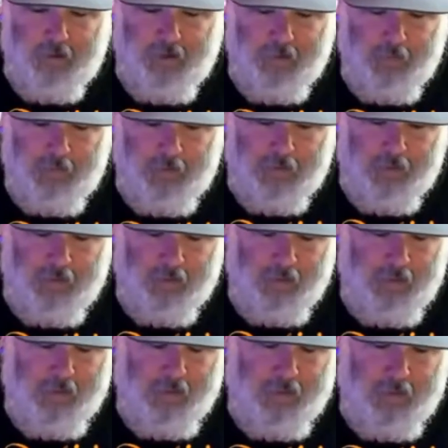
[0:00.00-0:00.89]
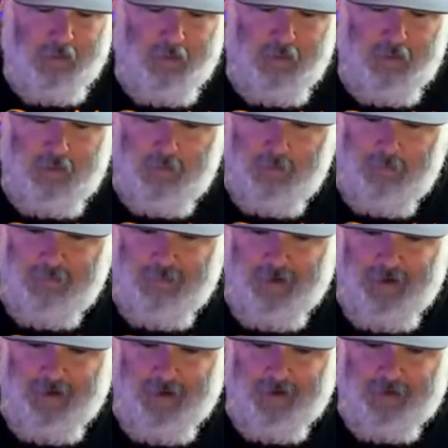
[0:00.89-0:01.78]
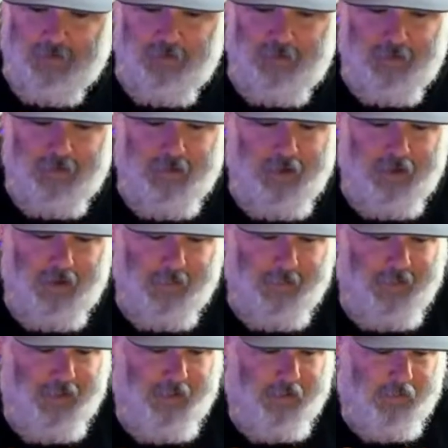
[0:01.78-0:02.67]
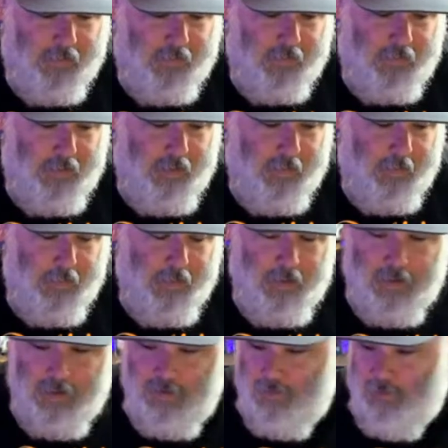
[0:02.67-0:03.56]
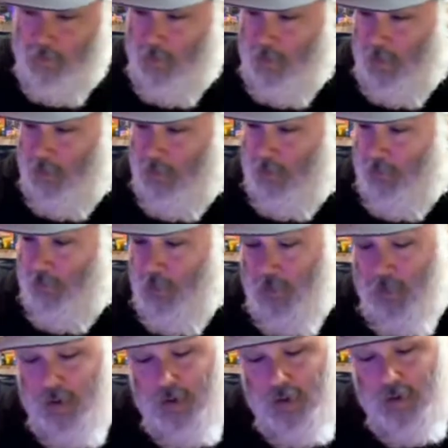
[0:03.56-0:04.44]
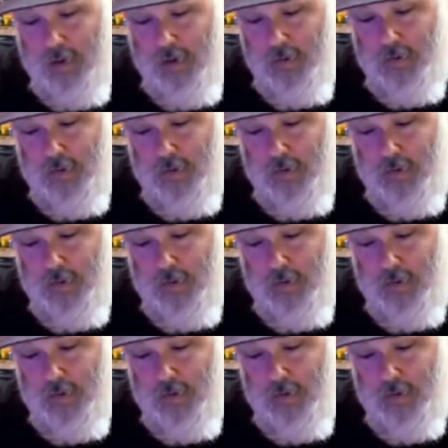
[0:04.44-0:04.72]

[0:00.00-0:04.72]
on that one. Then we've got Action Comics number 404,